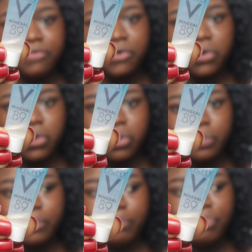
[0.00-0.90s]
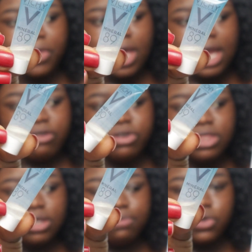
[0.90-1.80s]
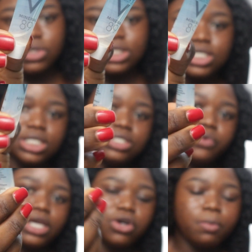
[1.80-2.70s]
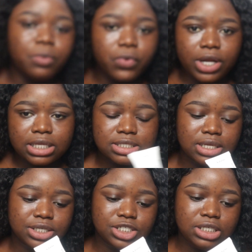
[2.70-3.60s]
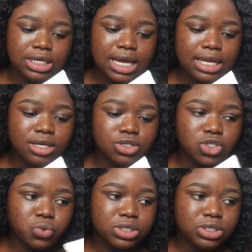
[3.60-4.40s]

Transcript: from Everything Beauty GH. When I got my product in, and she added it to